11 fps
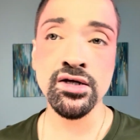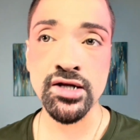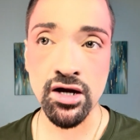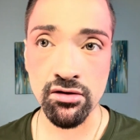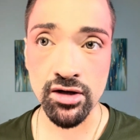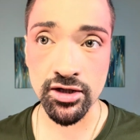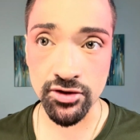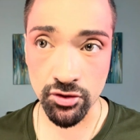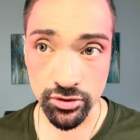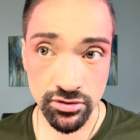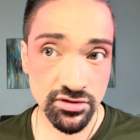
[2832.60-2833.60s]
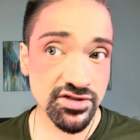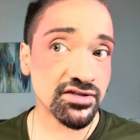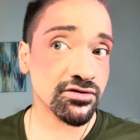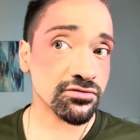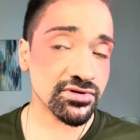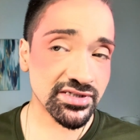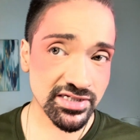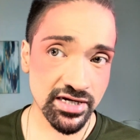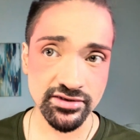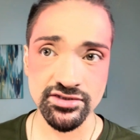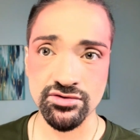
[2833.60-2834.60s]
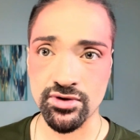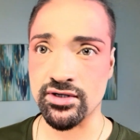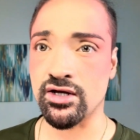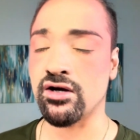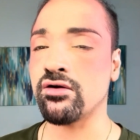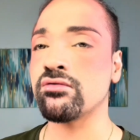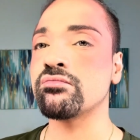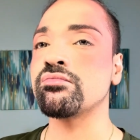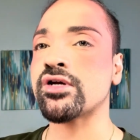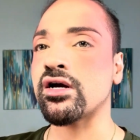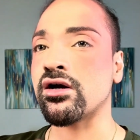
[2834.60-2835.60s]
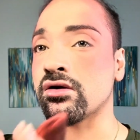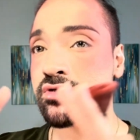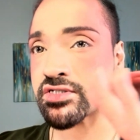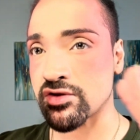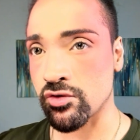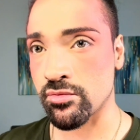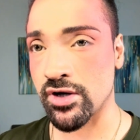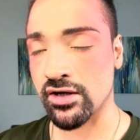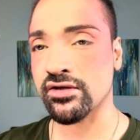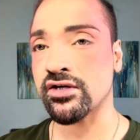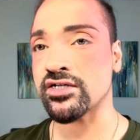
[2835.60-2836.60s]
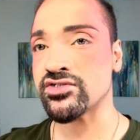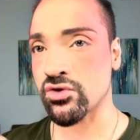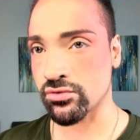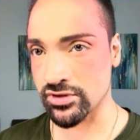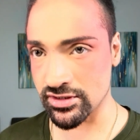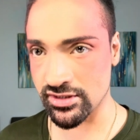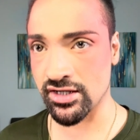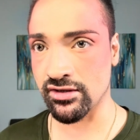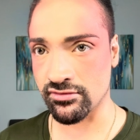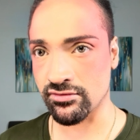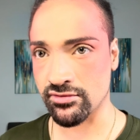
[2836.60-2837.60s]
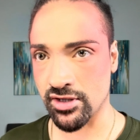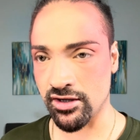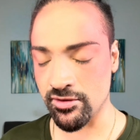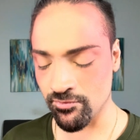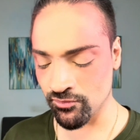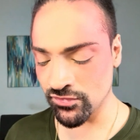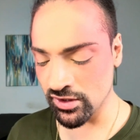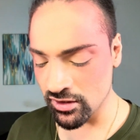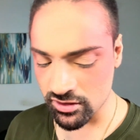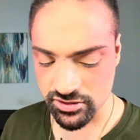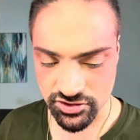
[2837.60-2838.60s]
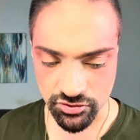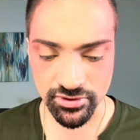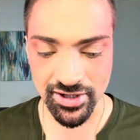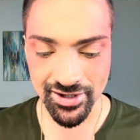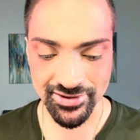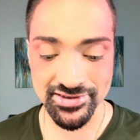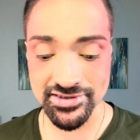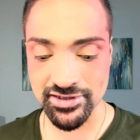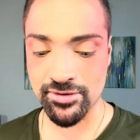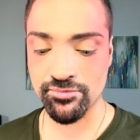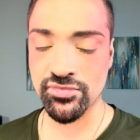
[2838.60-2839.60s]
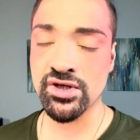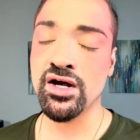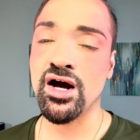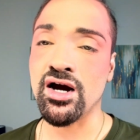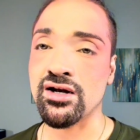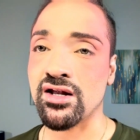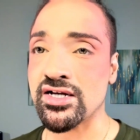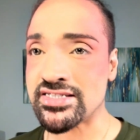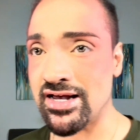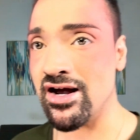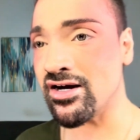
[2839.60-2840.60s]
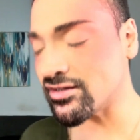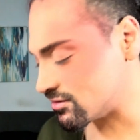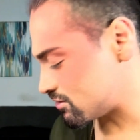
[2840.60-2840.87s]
Now, I know it looks a little intense right now, but I always go back and I tone it down, okay? So next step, I like to add a